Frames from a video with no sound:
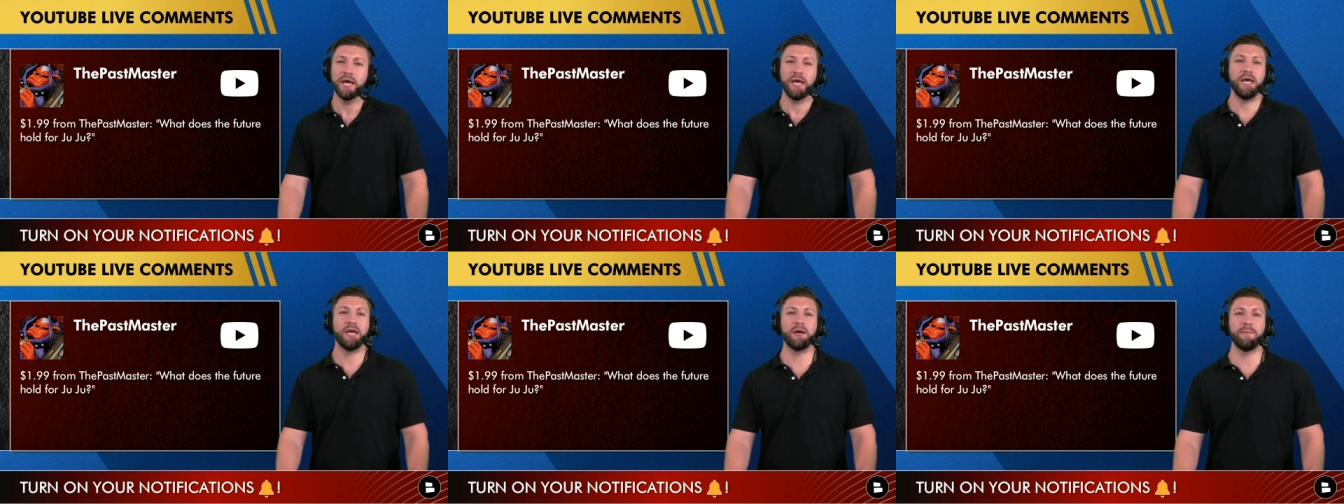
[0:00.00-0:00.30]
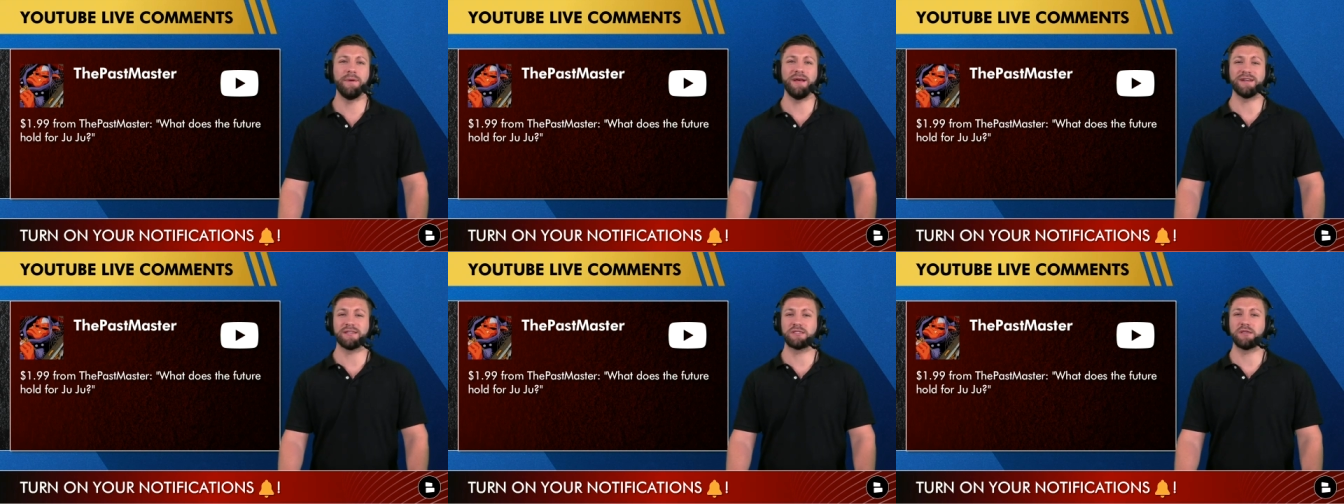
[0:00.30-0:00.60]
He
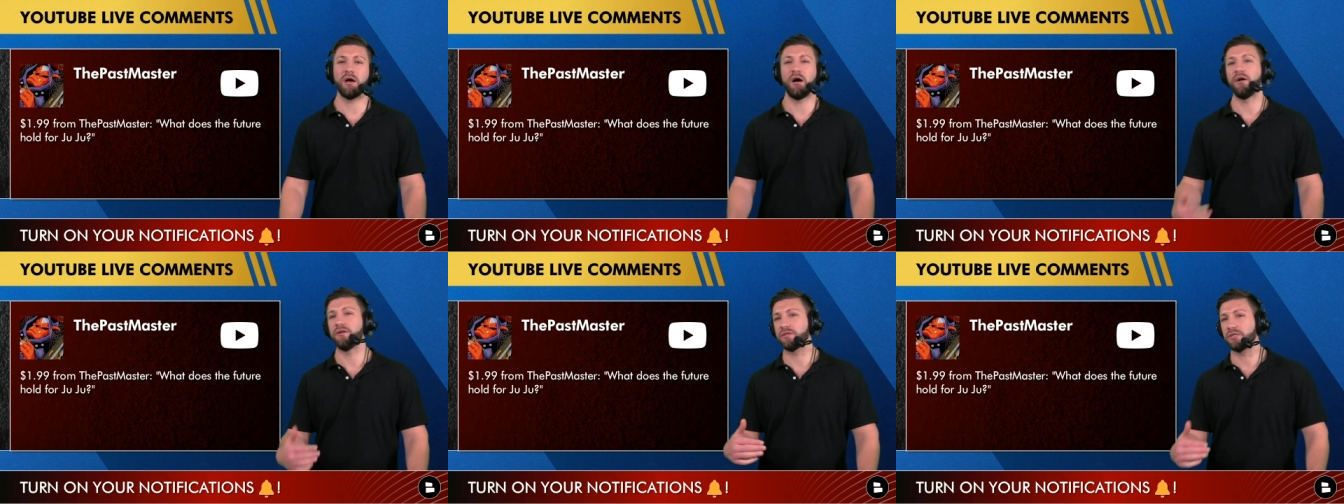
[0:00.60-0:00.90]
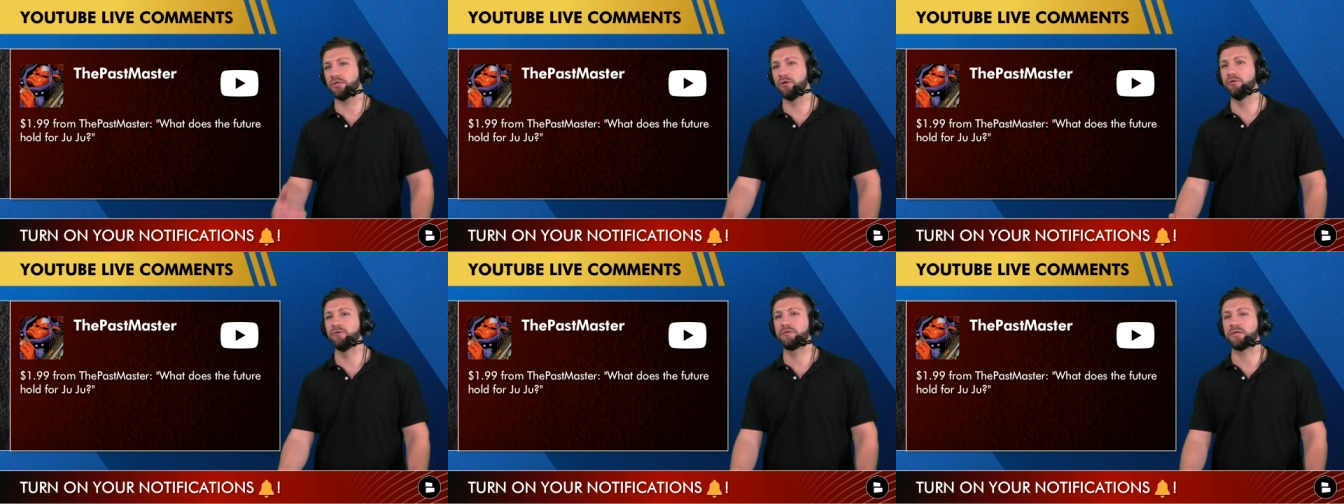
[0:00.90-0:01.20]
could be a
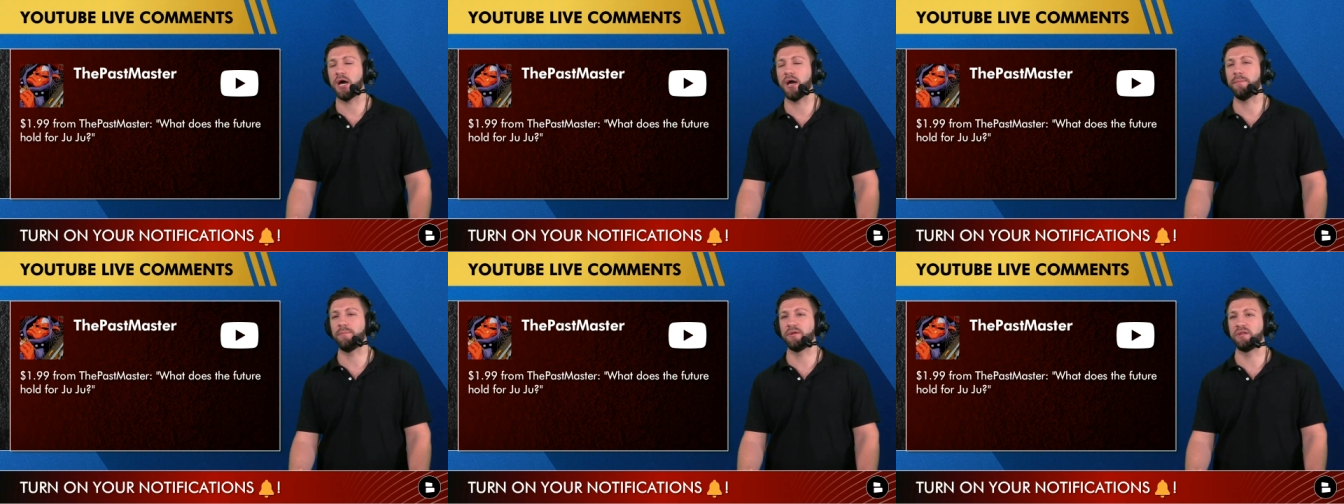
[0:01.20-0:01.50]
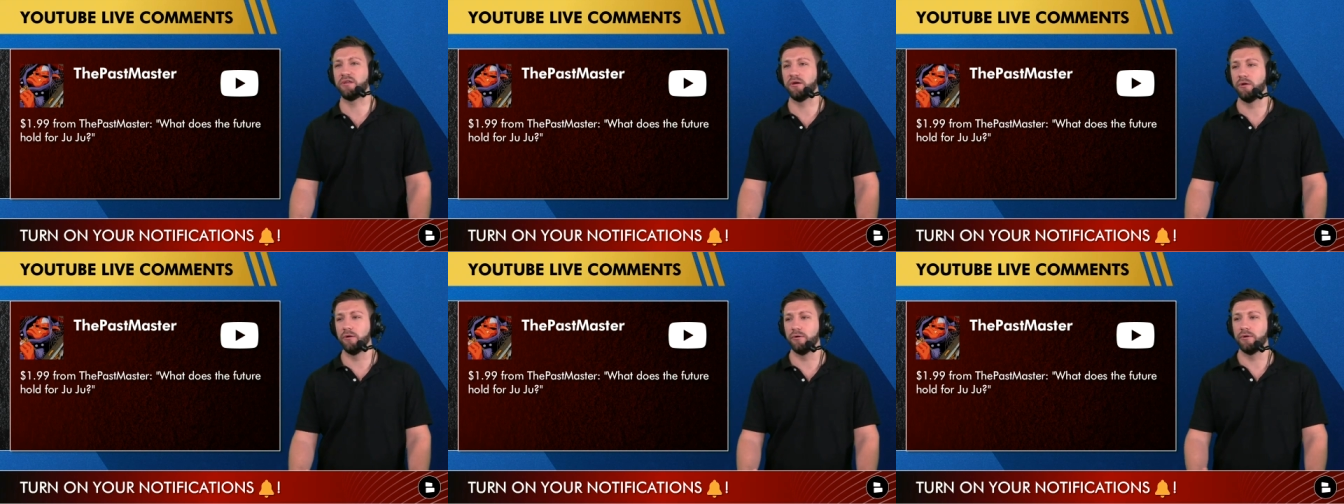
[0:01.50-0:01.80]
solid two type
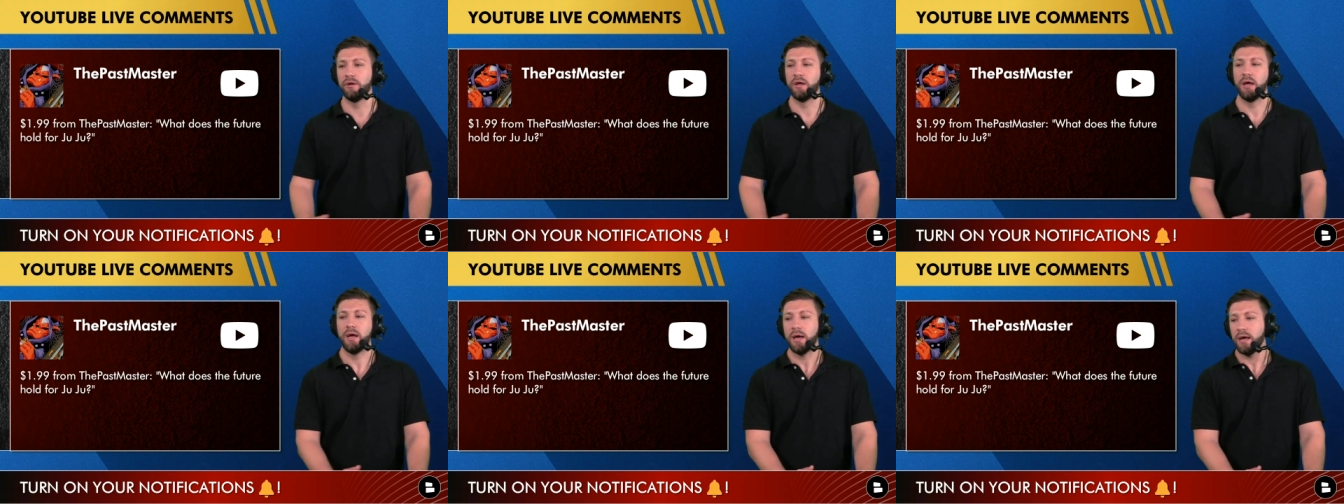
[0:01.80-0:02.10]
of dude.